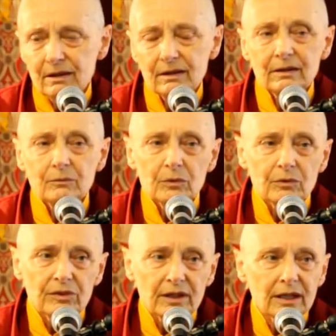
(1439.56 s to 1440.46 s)
And it
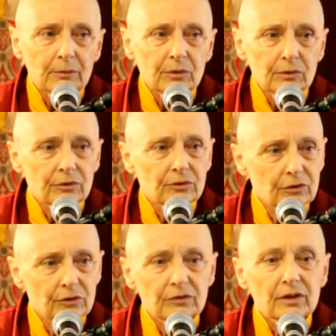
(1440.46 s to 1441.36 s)
will think up all
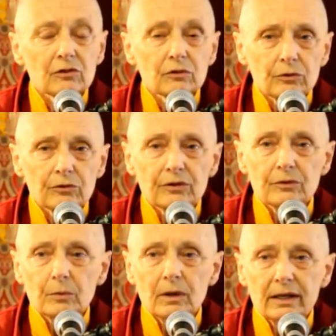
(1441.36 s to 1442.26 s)
sorts of
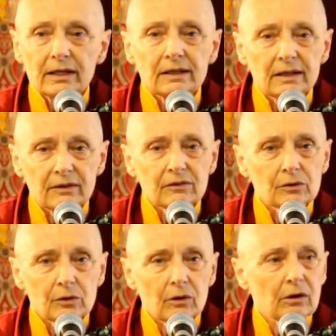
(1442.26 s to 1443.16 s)
excuses why it needs
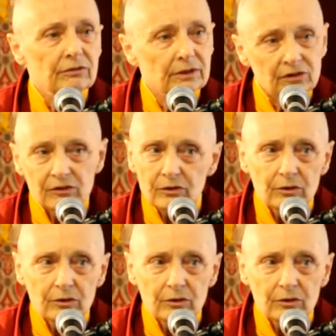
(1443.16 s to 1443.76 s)
to go off. It just